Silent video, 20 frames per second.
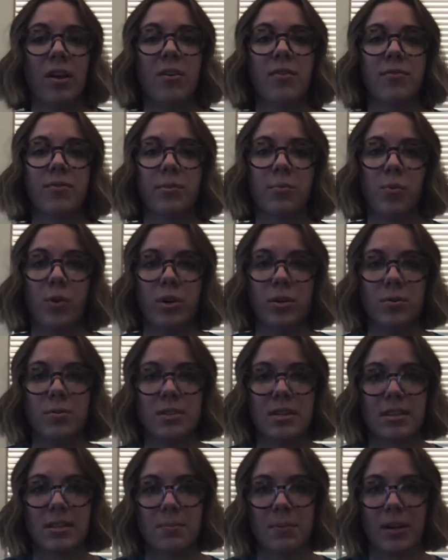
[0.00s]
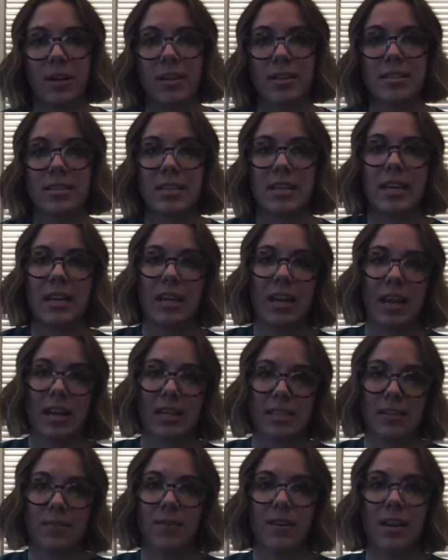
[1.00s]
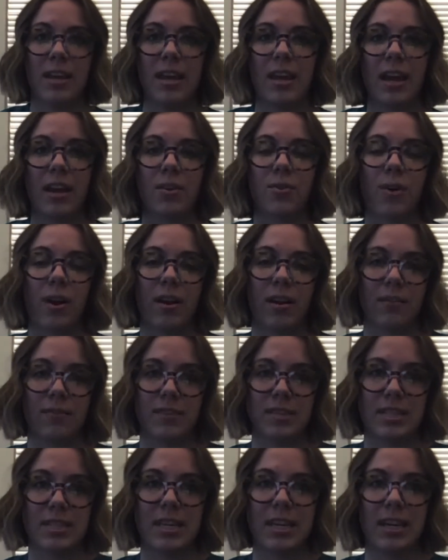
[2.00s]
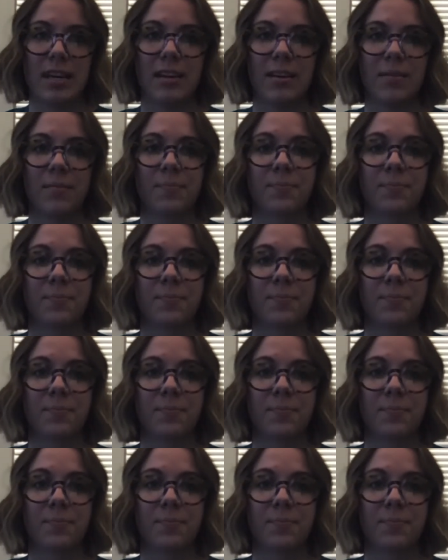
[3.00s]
from one who's experiencing inactivity and chronic fatigue.